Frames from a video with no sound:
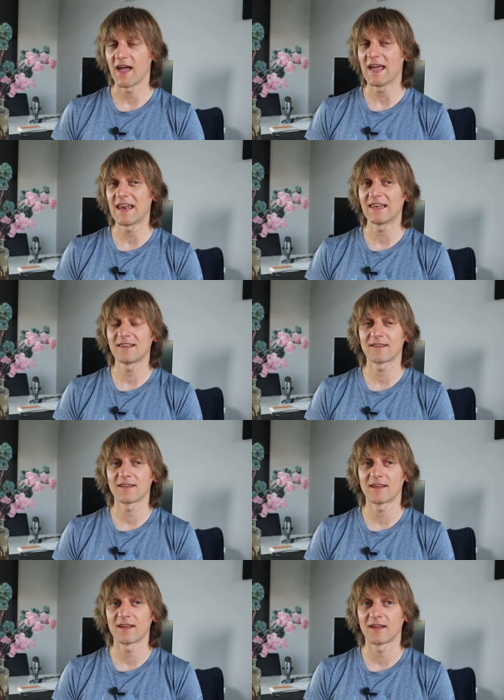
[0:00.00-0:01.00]
And
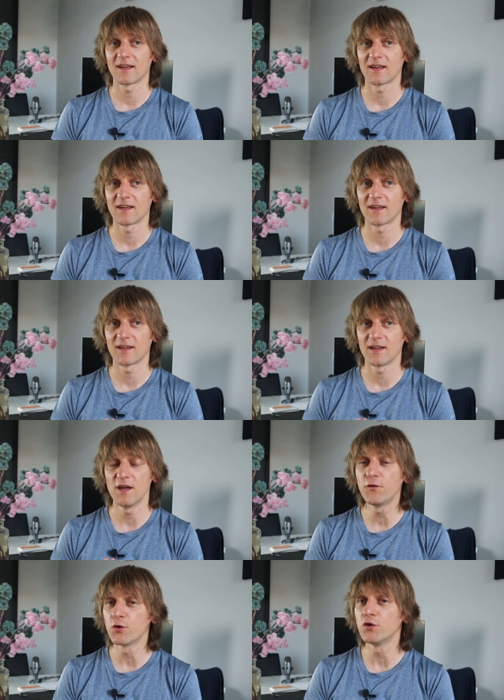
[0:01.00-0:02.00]

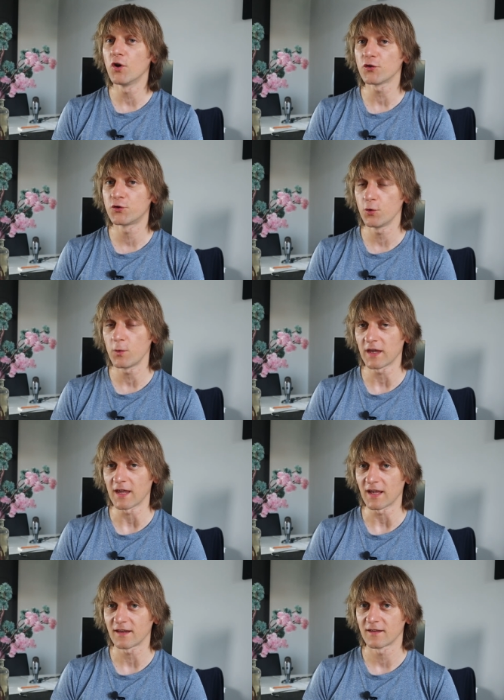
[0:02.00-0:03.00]
if you're not
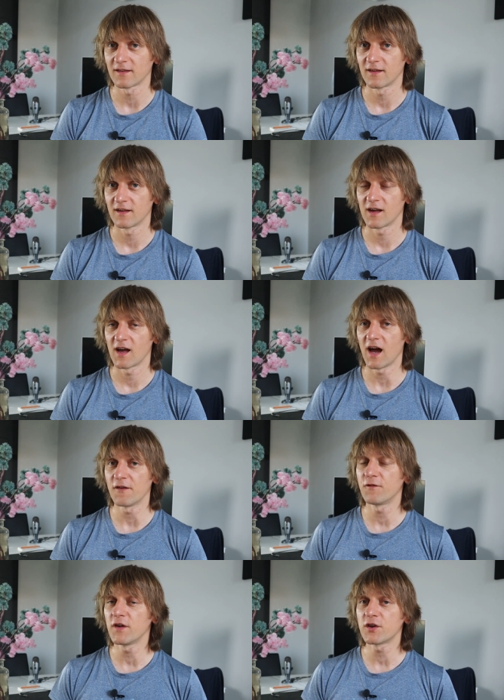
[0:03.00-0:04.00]
doing it,
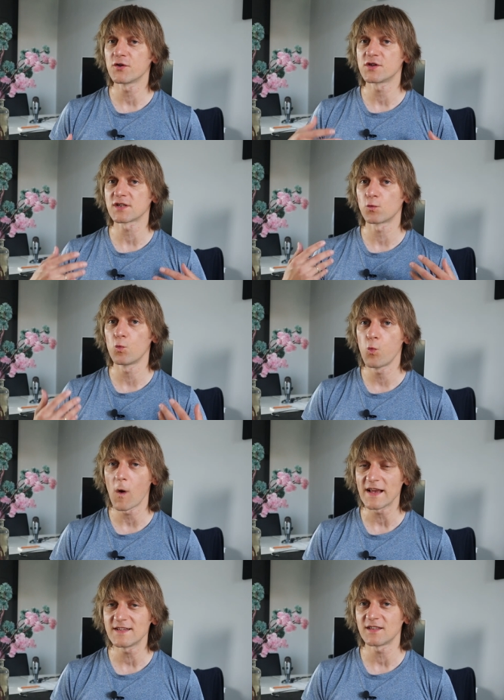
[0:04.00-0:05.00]
I think you're just
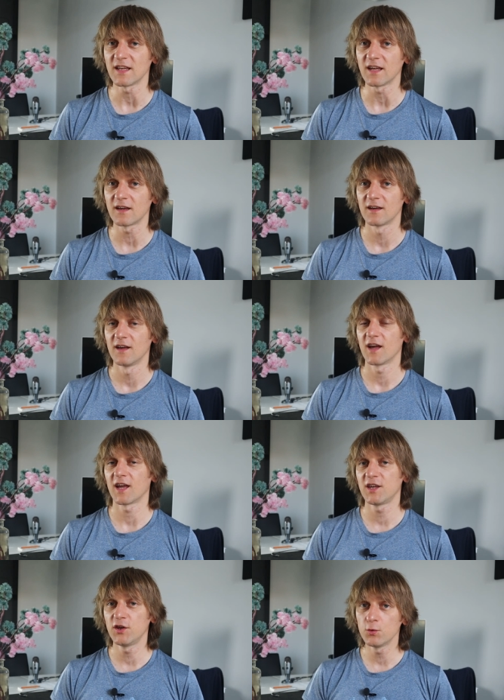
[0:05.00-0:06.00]
wasting
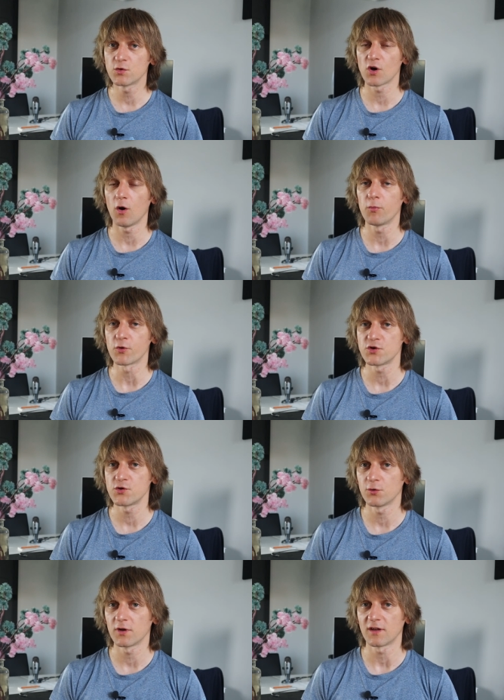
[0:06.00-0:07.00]
a huge
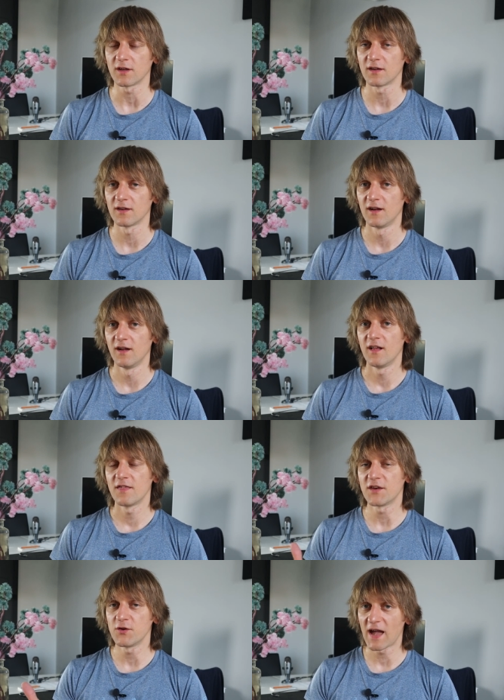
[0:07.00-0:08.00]
opportunity
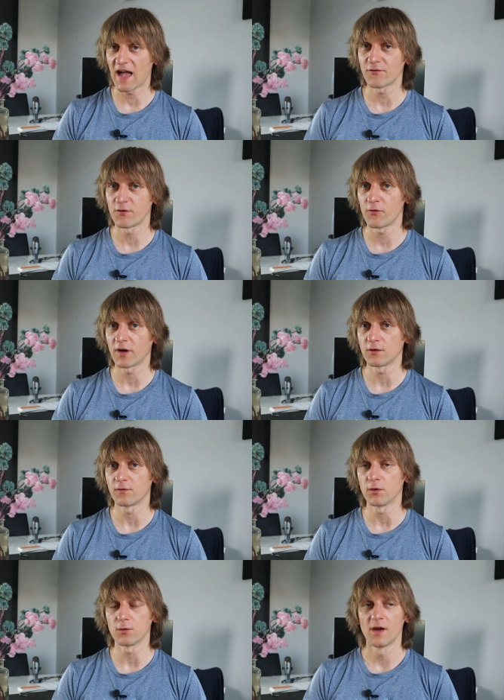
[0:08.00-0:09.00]
that you have in front
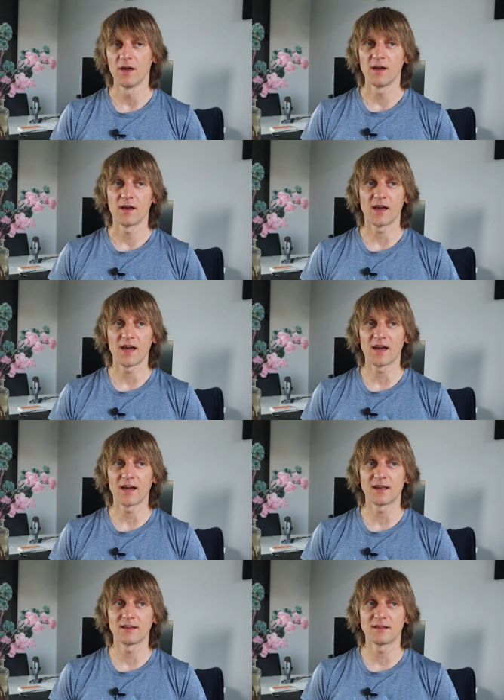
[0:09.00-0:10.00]
of you
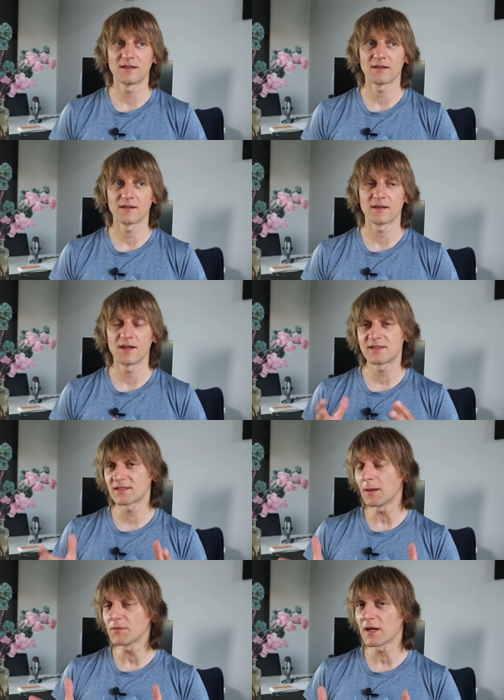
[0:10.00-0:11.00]
and it's
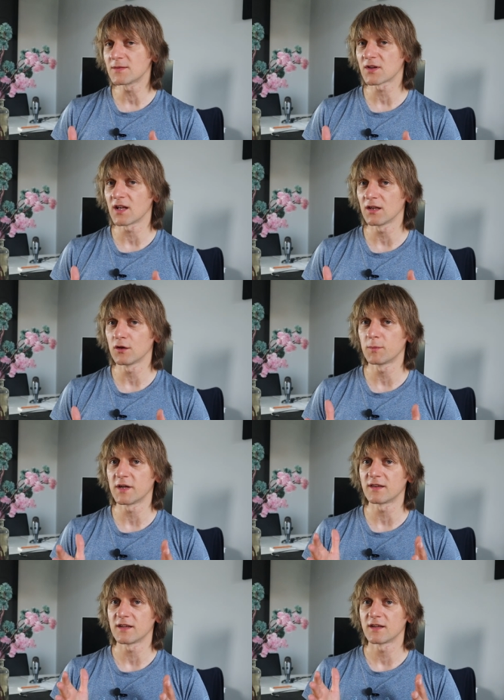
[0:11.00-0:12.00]
sometimes a little
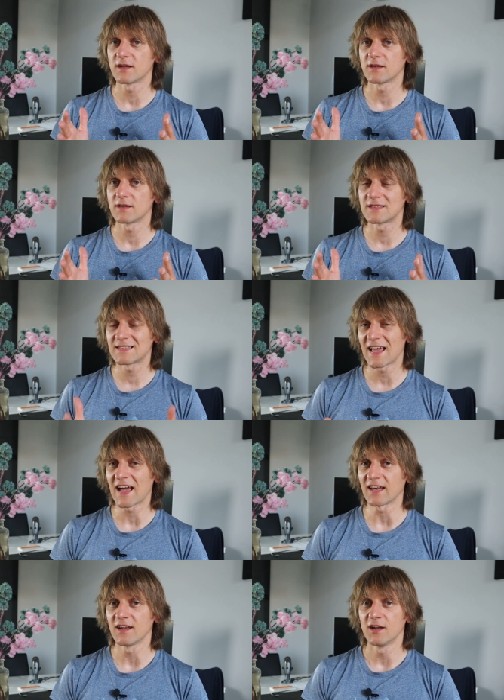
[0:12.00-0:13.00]
bit
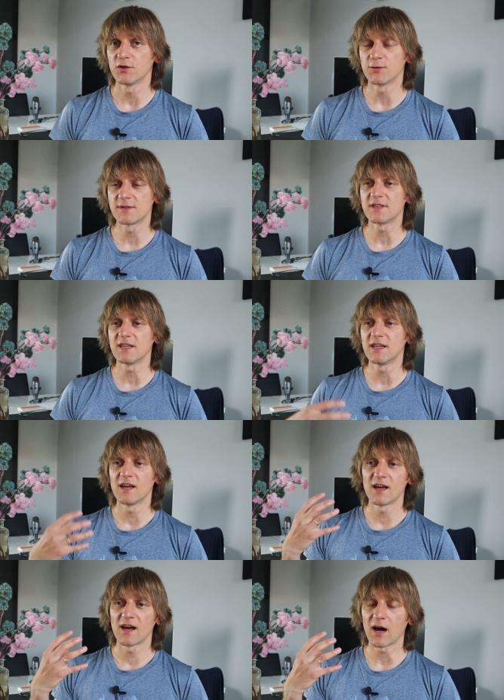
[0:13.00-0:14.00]
sad to
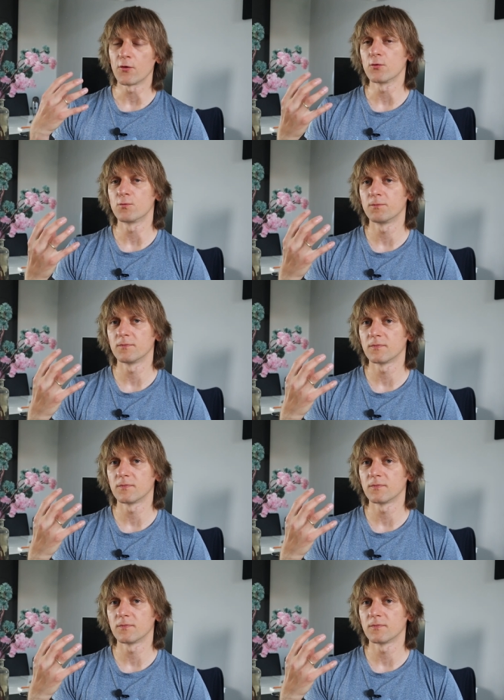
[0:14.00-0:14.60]
see how